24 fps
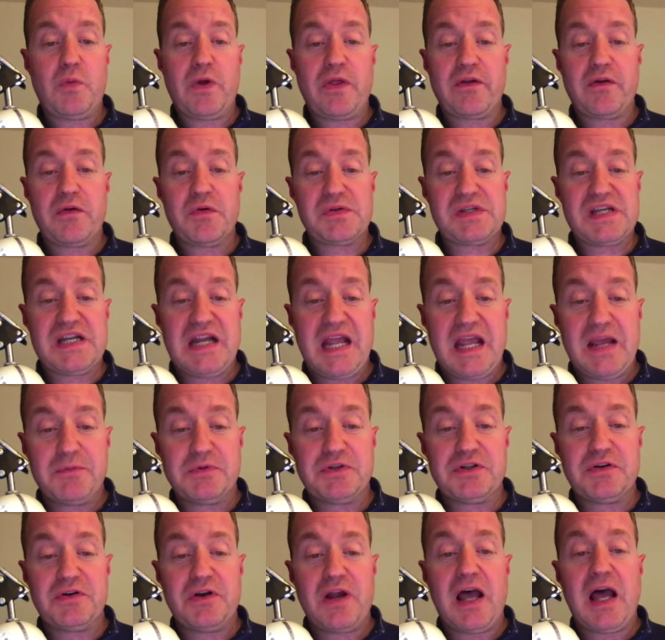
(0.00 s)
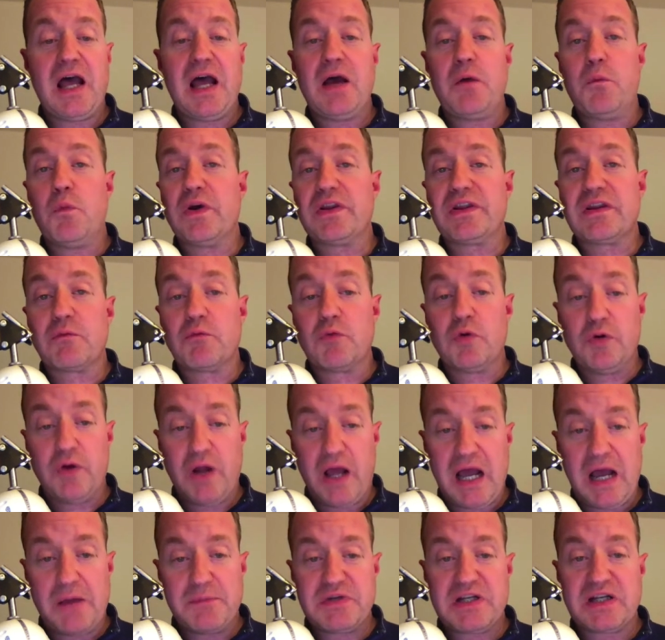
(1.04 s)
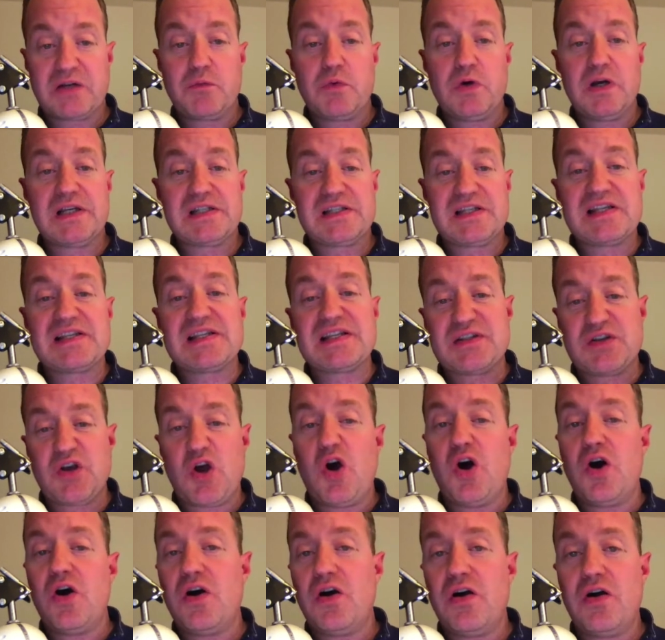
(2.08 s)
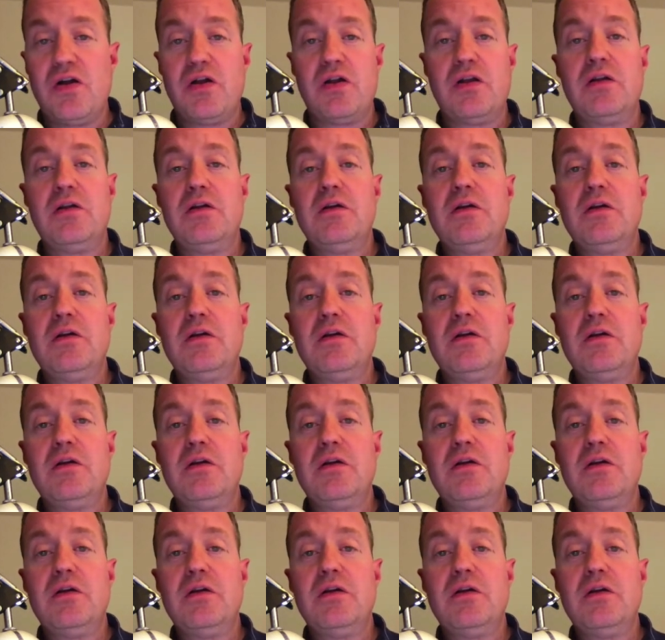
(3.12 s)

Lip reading: whether it was enabled or not, what the root object was. This is all